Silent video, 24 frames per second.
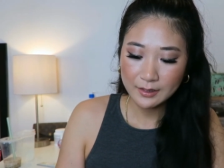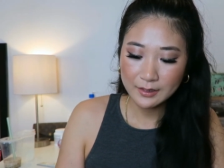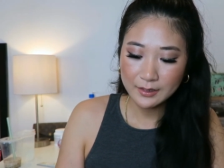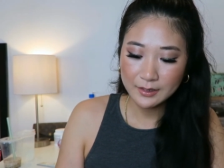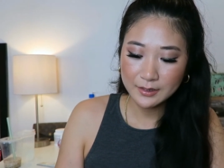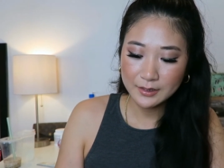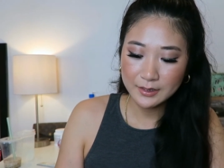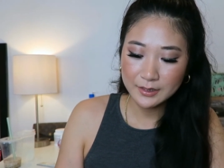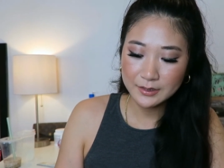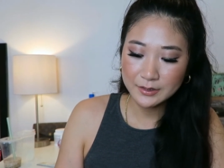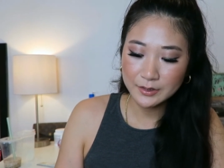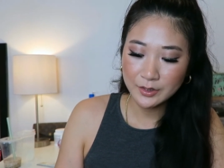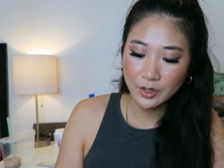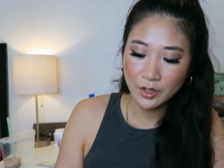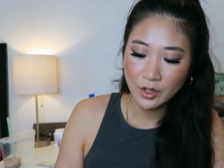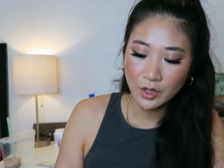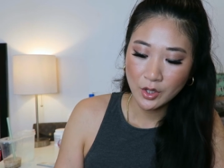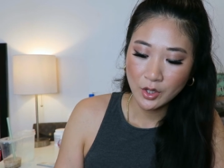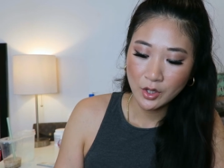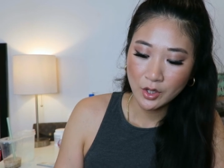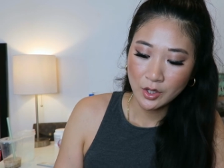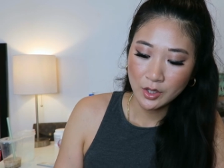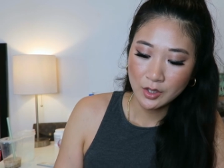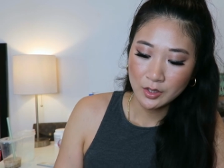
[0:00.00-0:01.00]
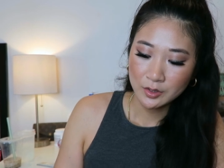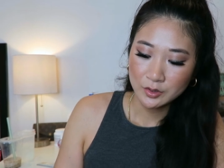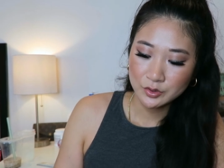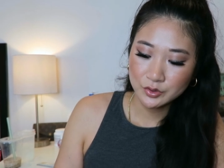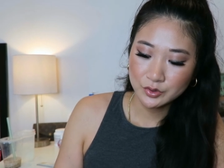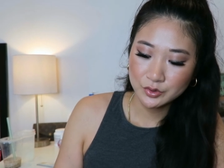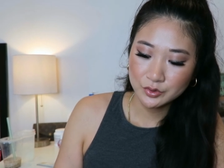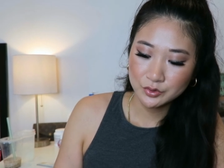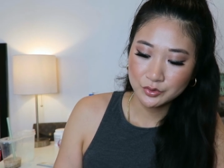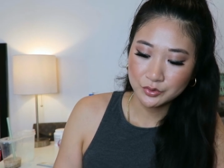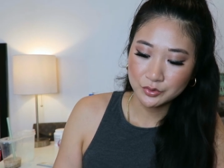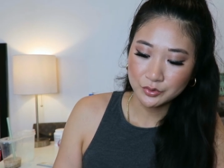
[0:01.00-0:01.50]
in it
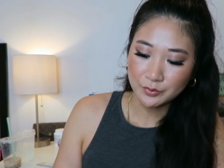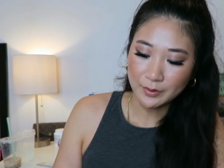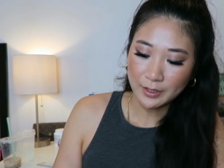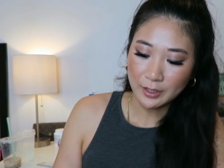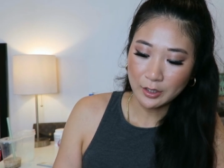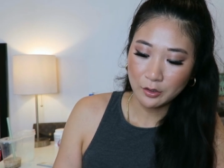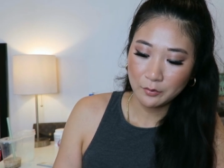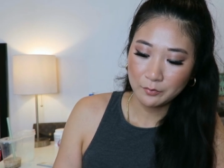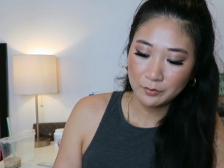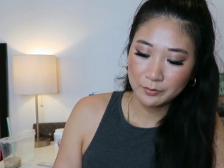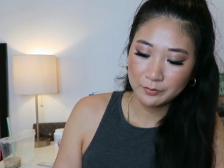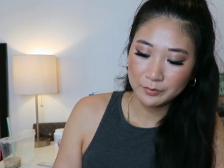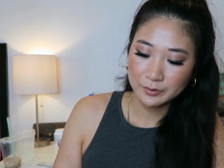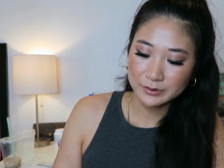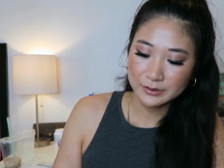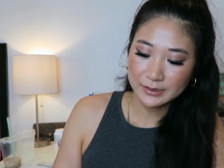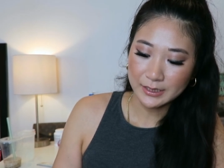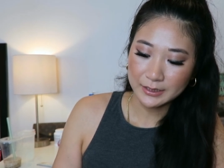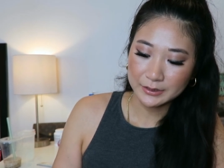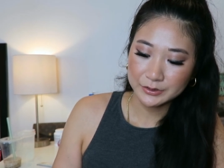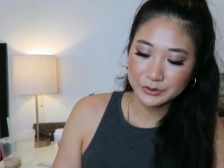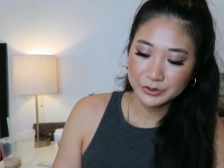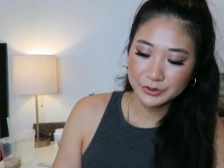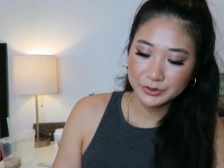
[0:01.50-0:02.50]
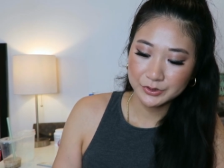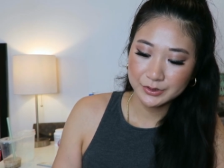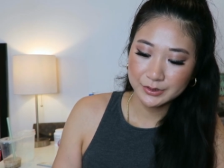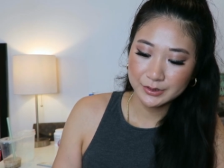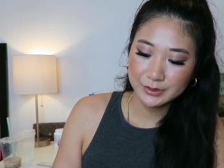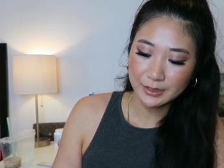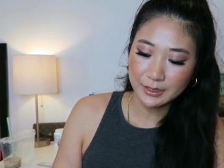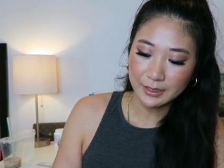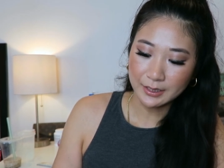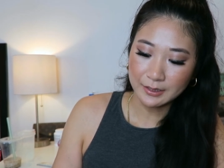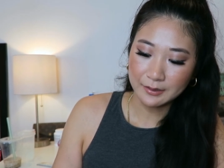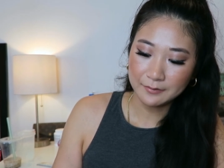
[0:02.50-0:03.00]
to help protect your
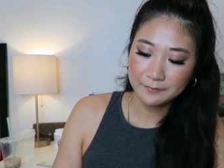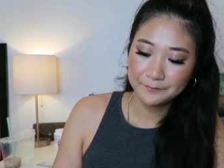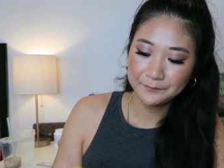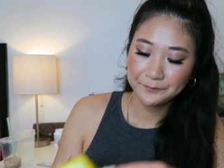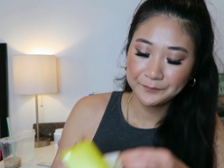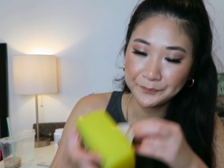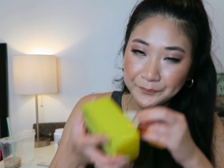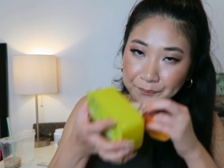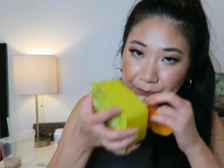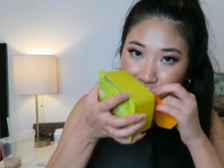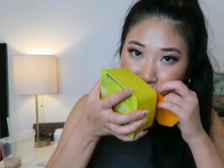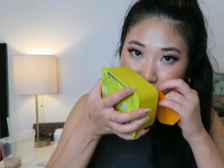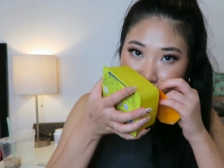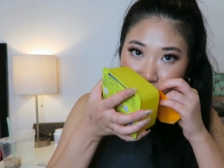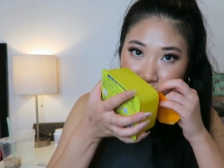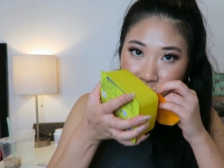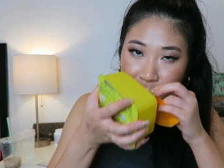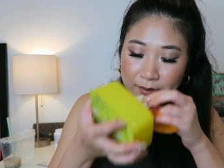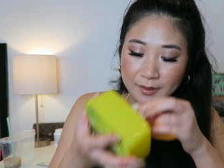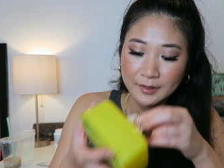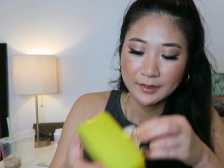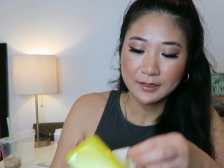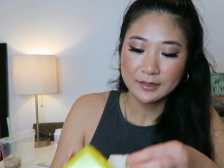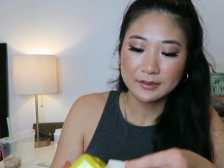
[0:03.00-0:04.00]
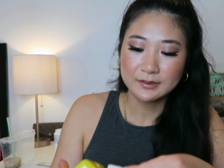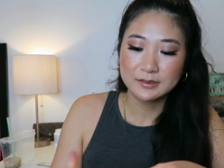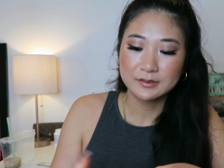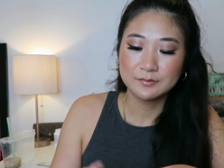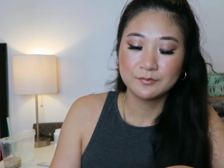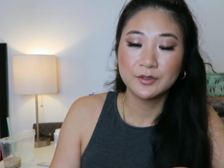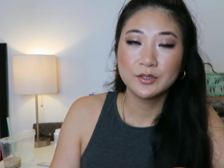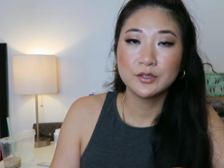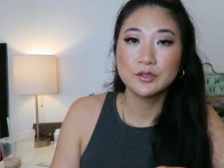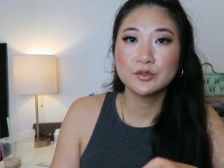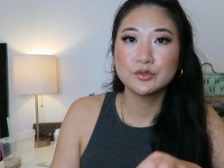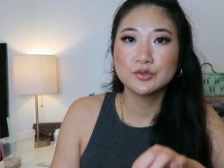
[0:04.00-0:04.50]
skin it
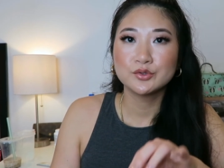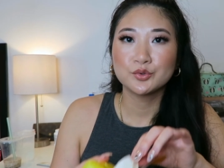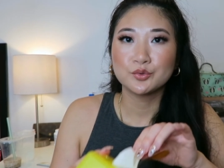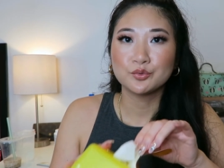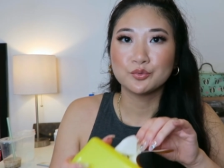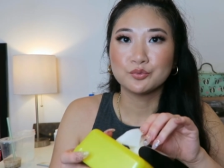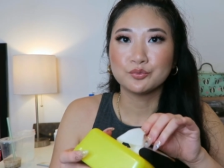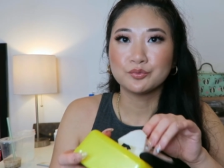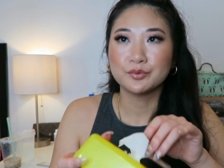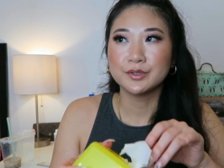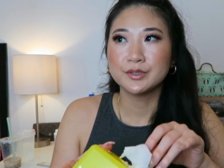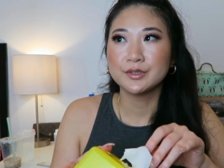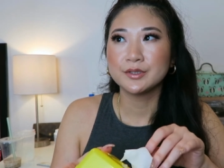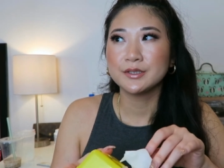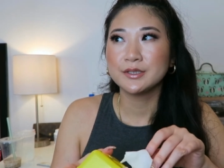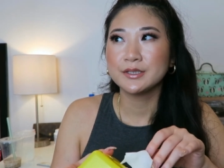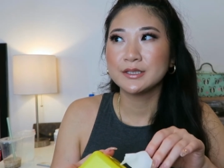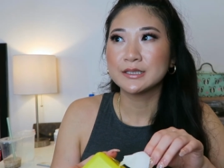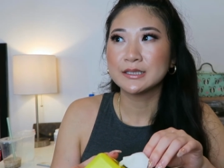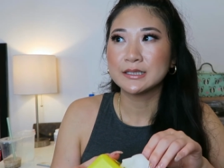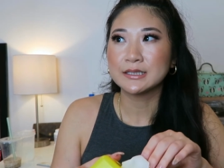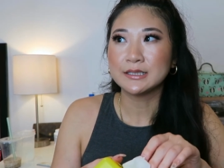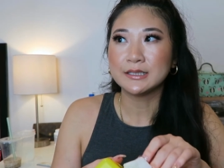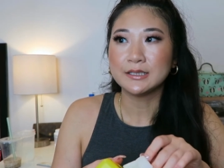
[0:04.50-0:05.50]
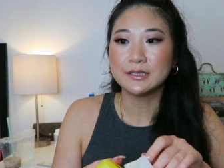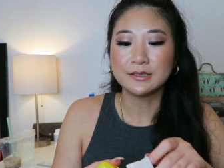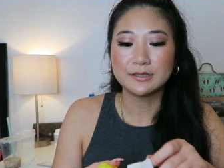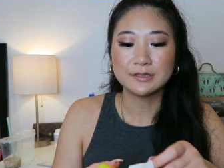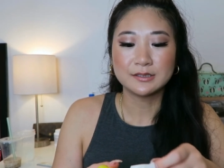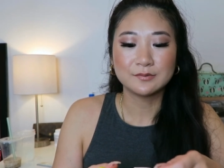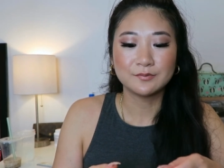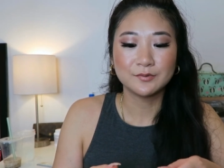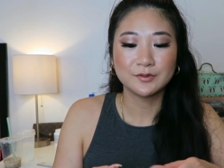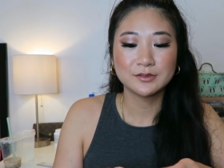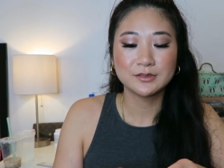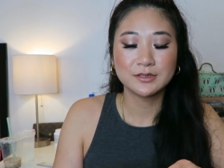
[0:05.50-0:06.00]
smells really clean.
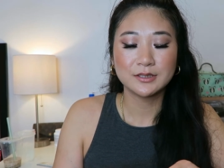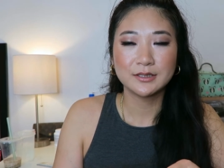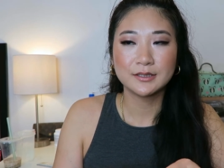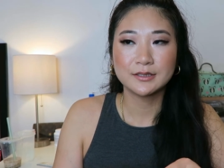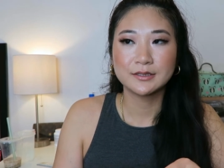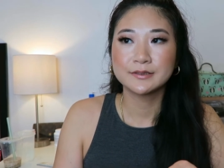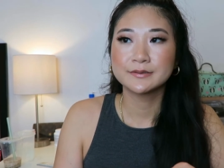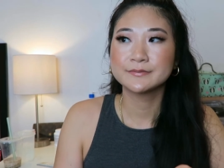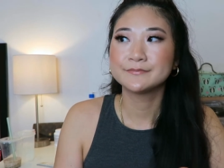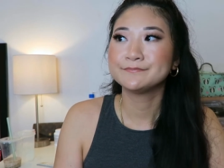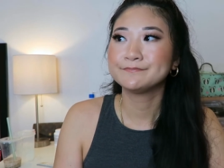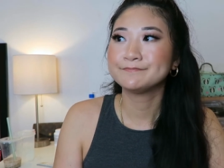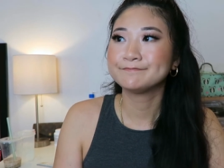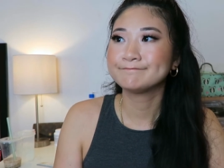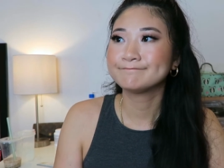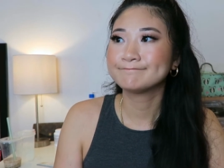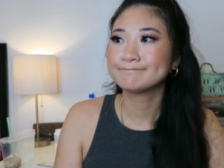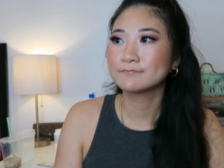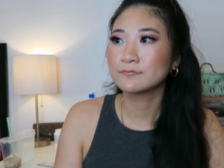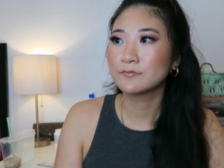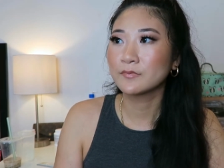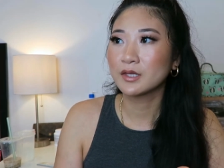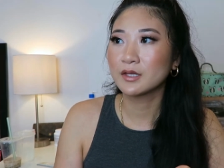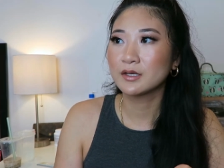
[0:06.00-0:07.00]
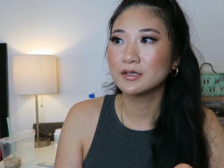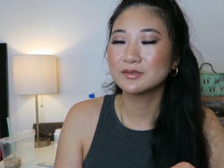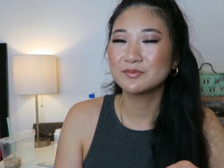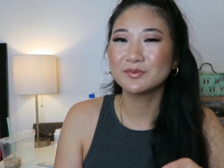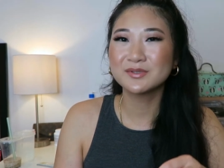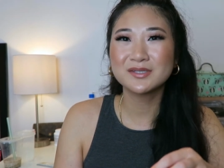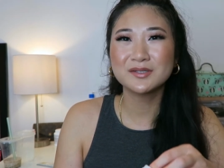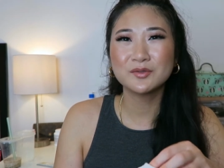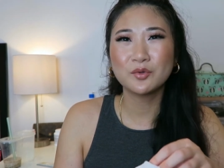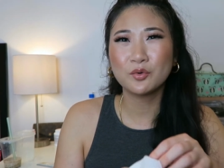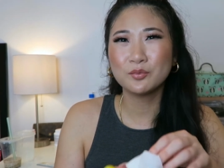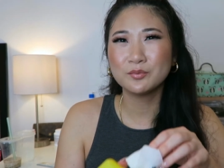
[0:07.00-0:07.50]
It smells like, it
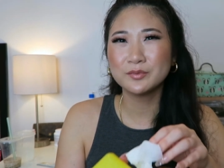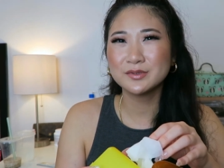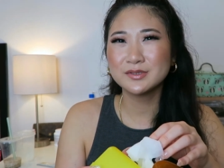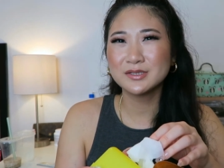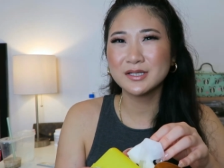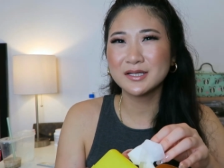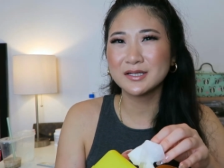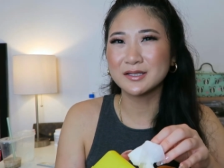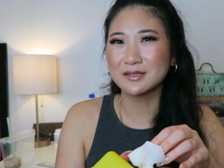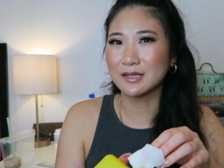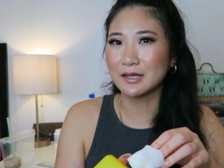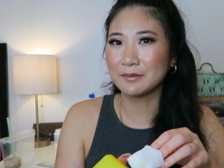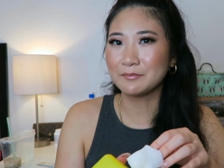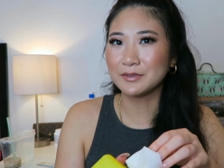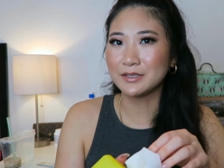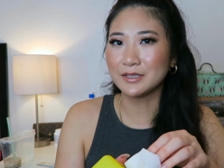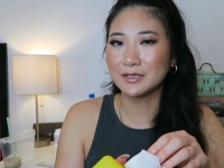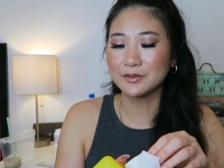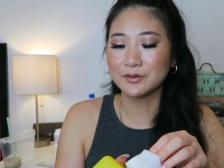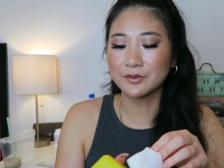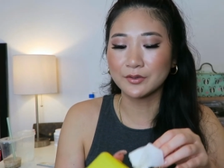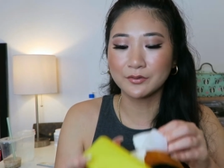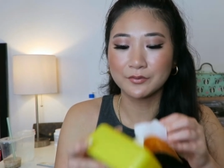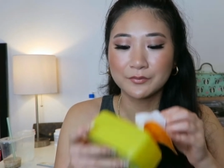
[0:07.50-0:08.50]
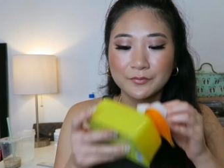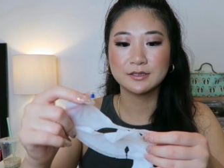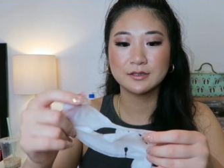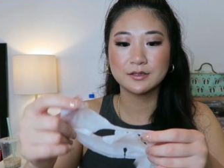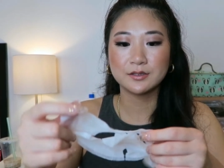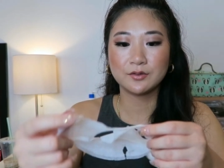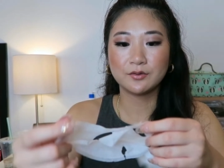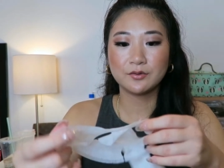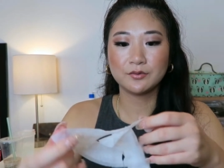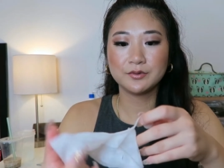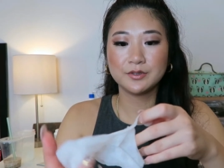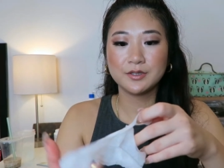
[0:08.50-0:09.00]
smells almost like lemony though.
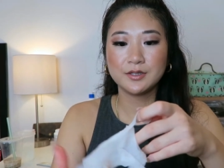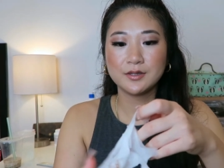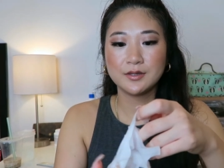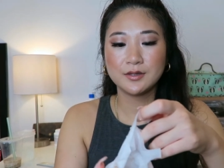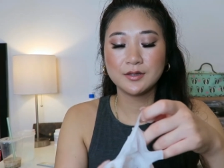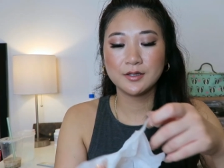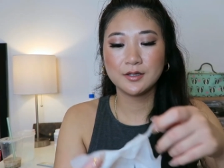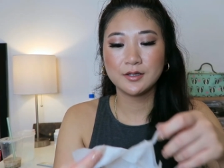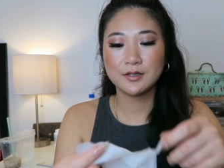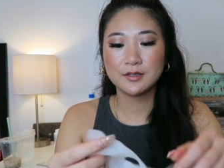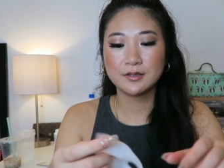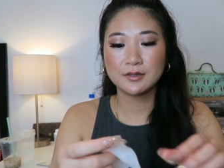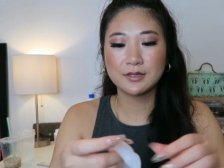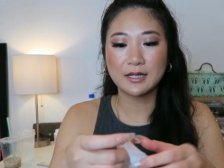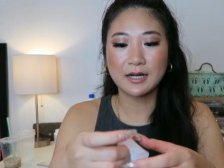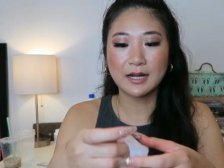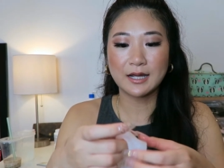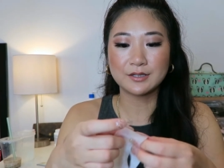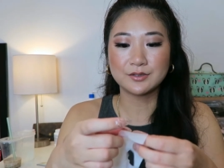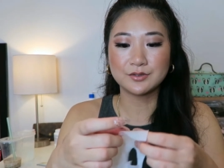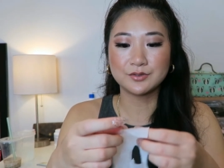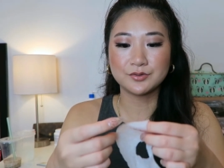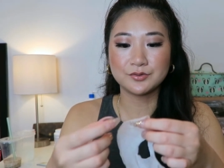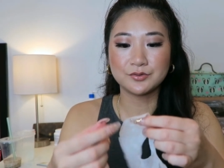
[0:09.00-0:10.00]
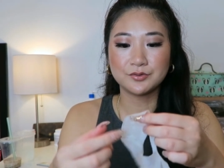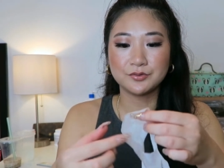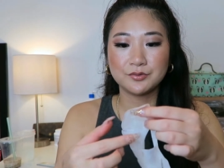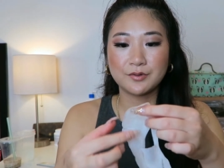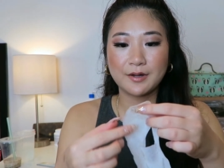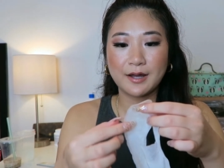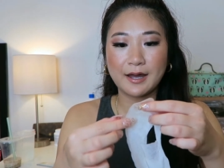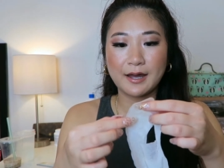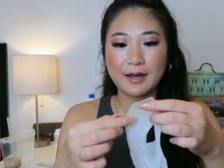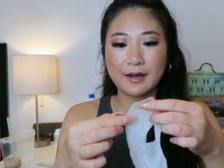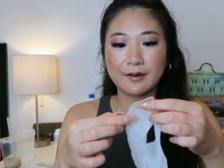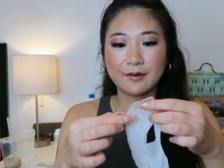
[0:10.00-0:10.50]
The only thing that I do
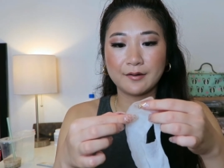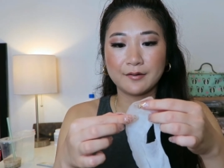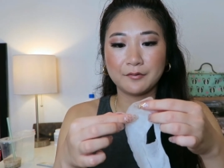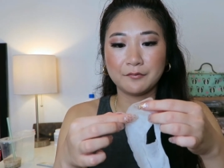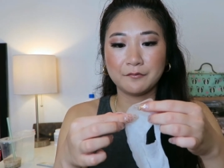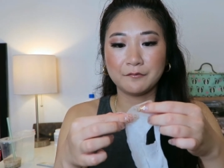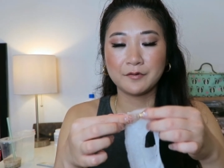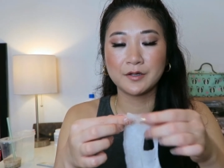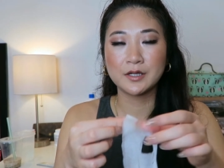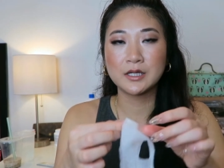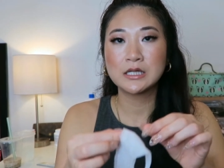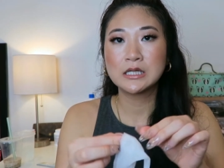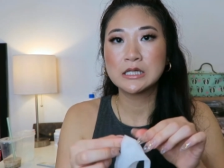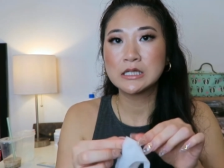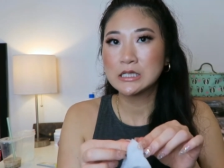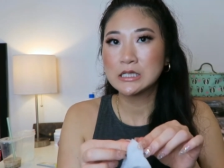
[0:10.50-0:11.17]
have